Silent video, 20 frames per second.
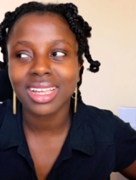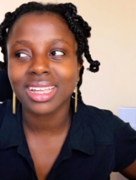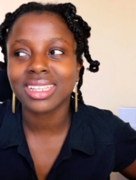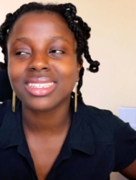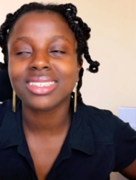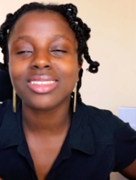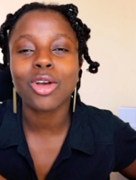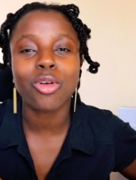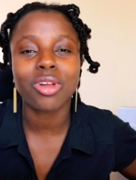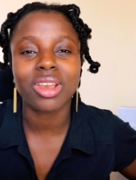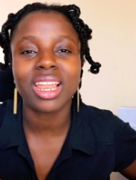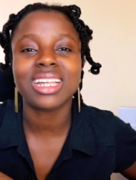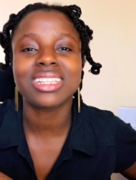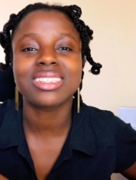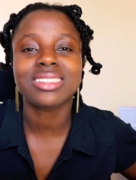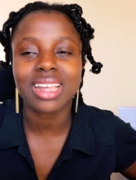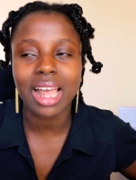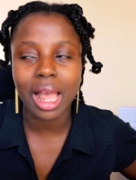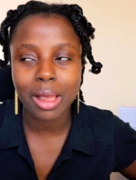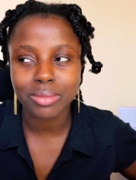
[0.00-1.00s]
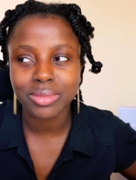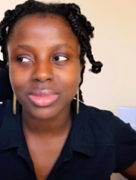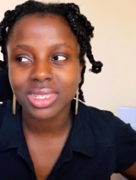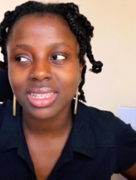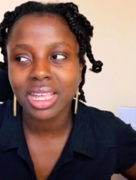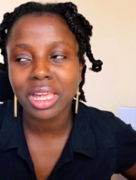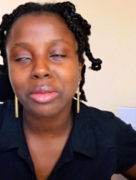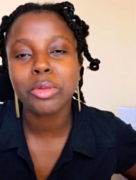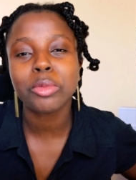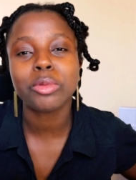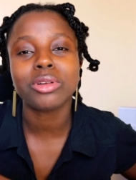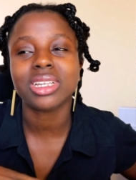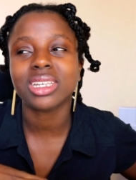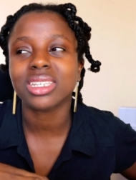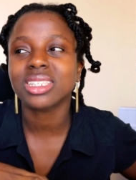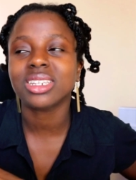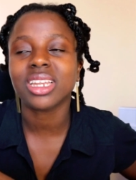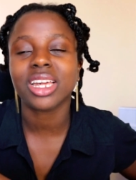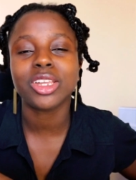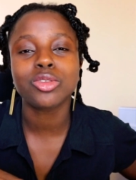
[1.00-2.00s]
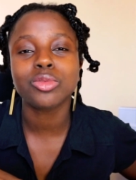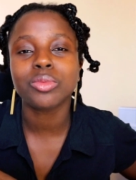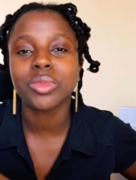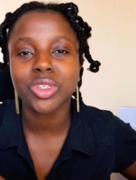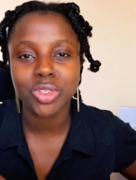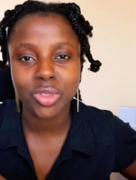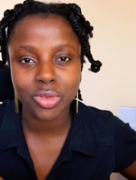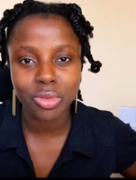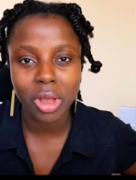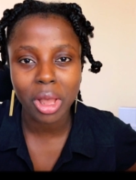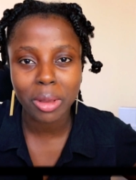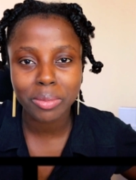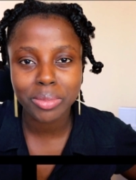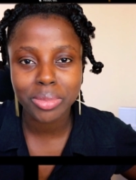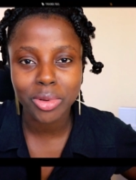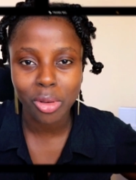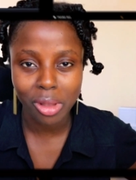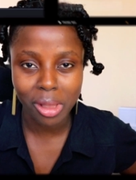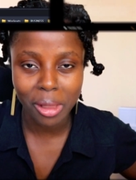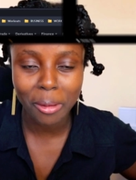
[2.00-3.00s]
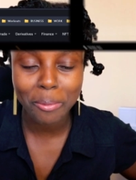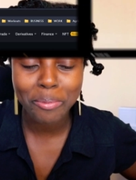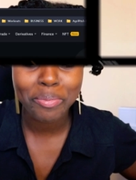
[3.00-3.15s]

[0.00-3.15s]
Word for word: and online scams and people just trying to mess you up okay